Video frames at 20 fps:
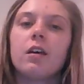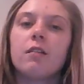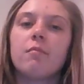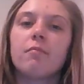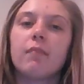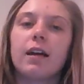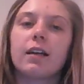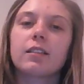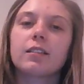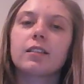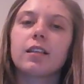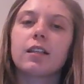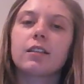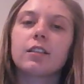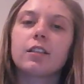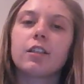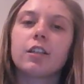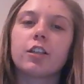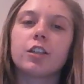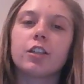Max got
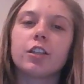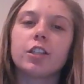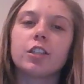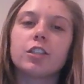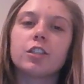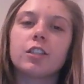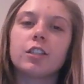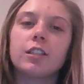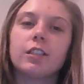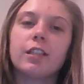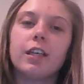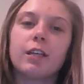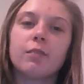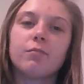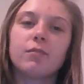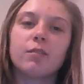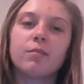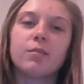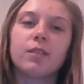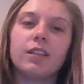the courage and
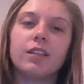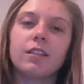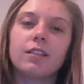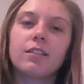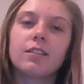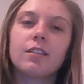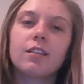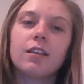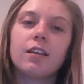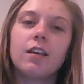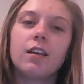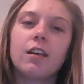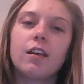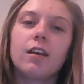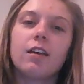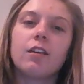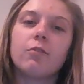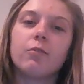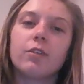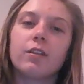tamed the beasts
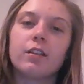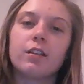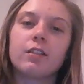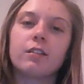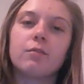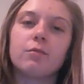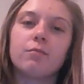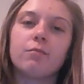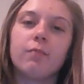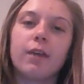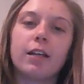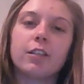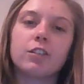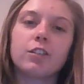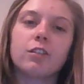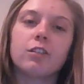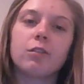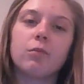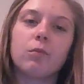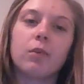with his
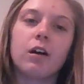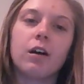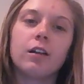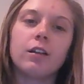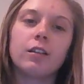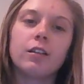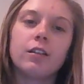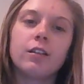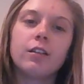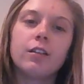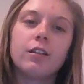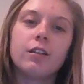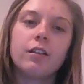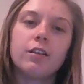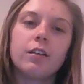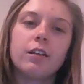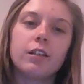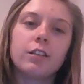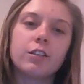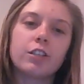magical wand
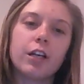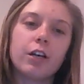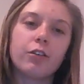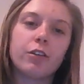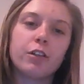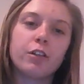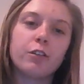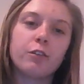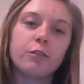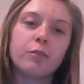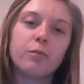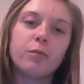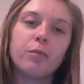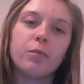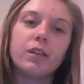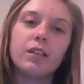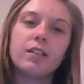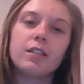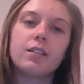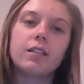and shouted,
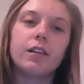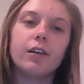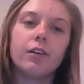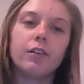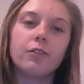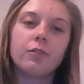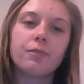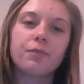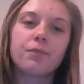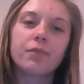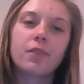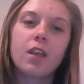"Be still."